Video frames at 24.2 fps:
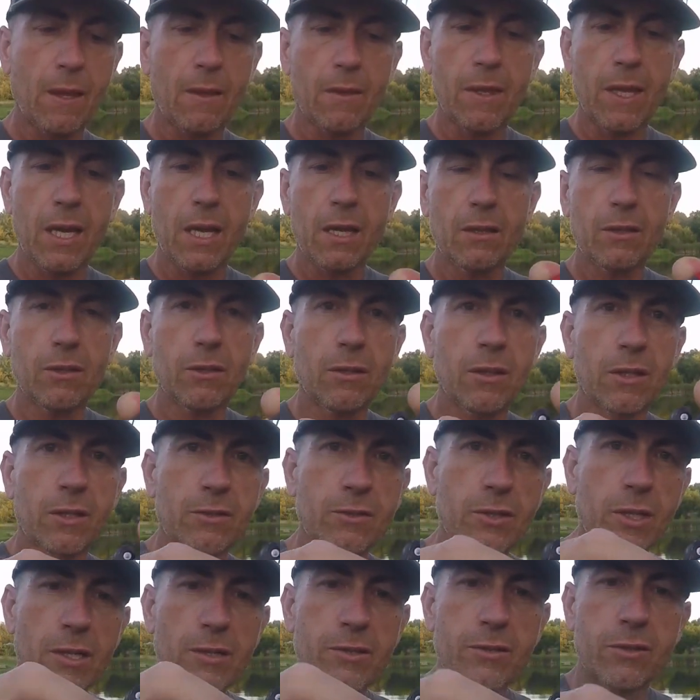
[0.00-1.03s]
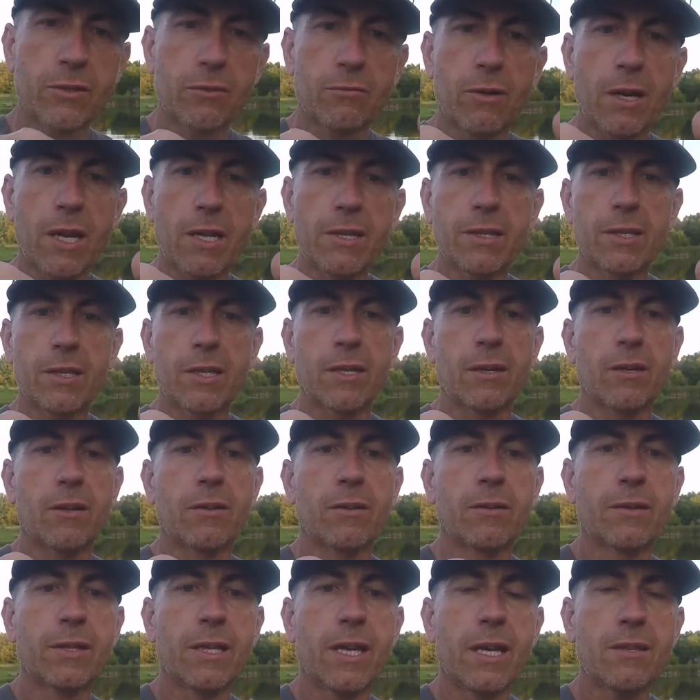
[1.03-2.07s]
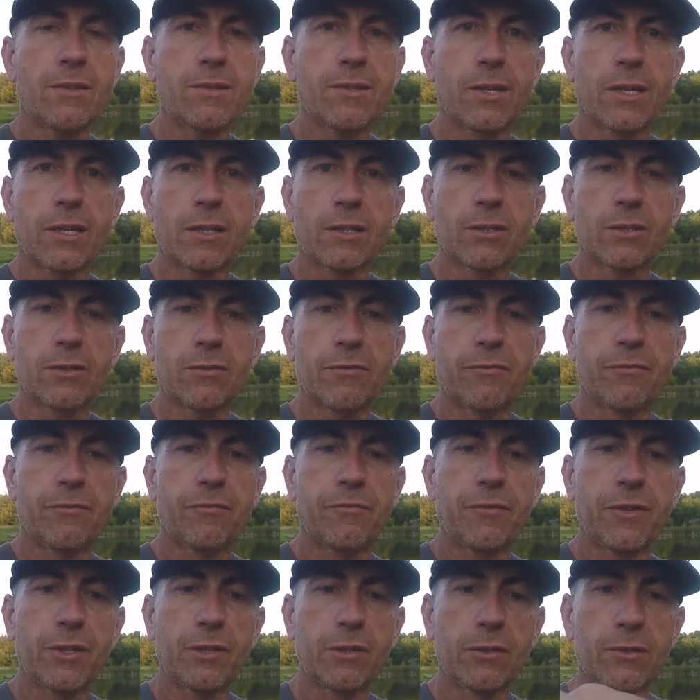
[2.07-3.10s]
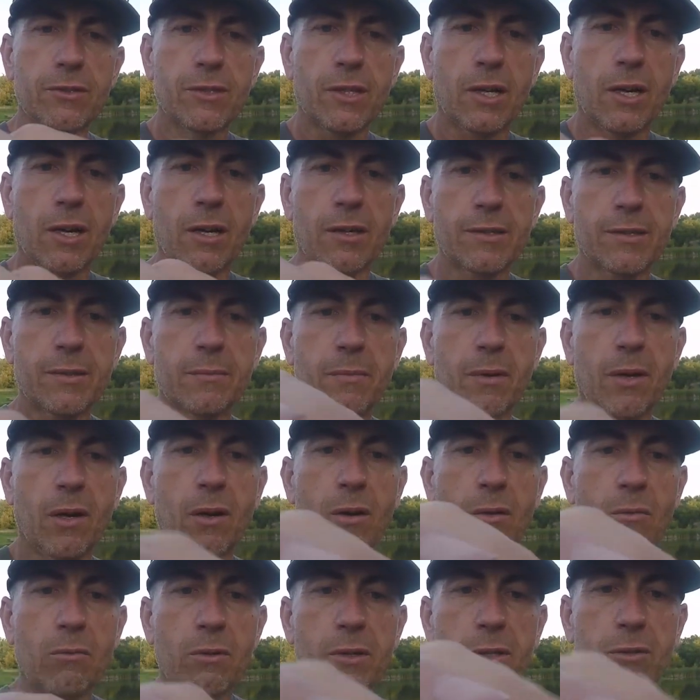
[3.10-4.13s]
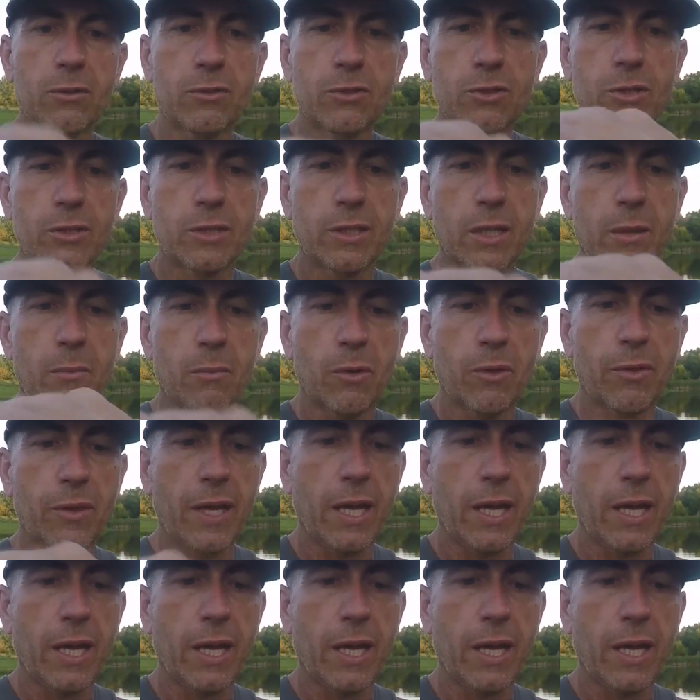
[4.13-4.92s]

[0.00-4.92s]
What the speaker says: That little adjuster right there. That sucker feels awesome. All reels should come with